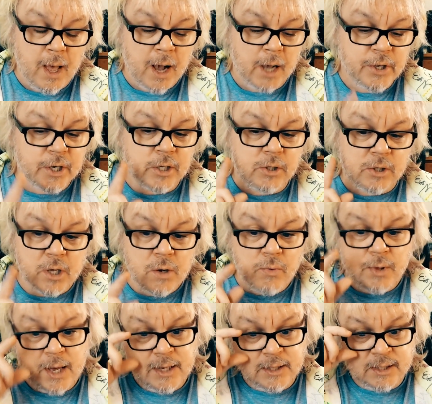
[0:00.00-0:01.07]
and you can do
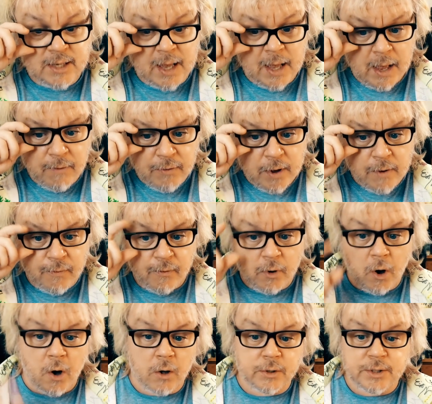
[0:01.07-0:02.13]
this if you've
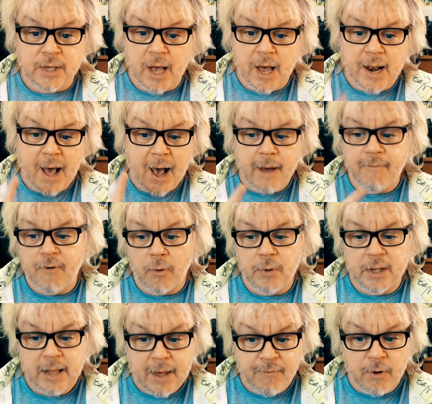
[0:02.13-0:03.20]
got an iPhone
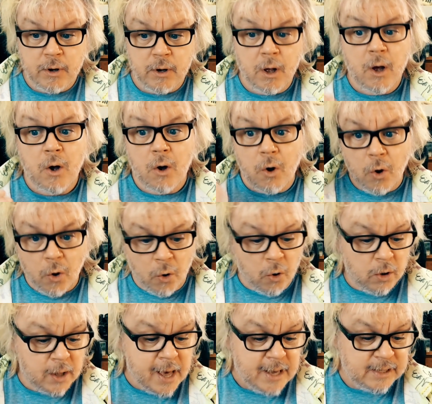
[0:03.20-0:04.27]
11 or
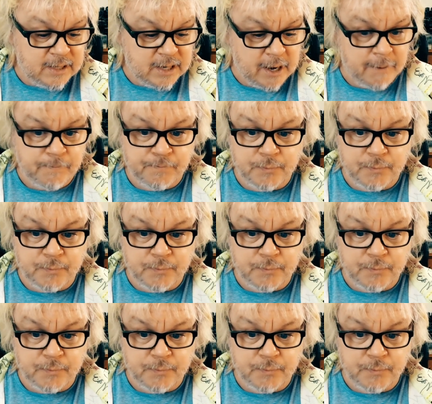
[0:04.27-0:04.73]
later.